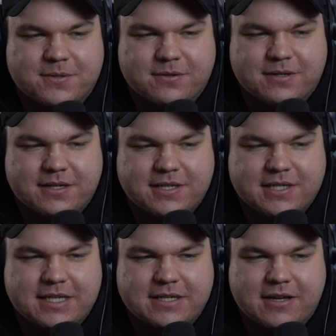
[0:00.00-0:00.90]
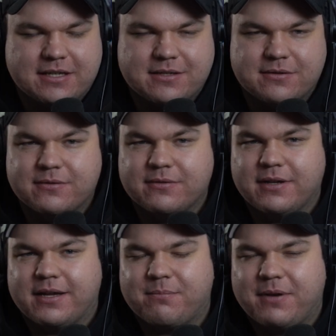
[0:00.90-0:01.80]
up to? Did you get
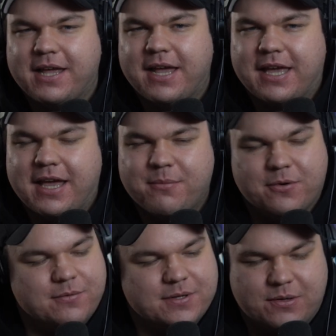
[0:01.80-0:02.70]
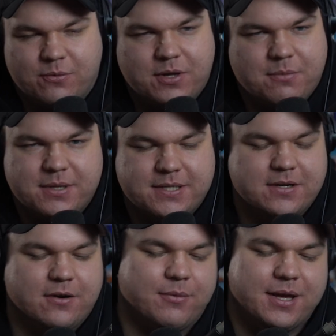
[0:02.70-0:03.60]
to like play a game, or were you
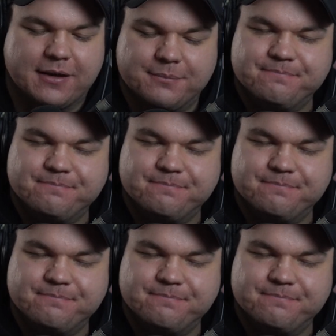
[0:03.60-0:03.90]
busy all week?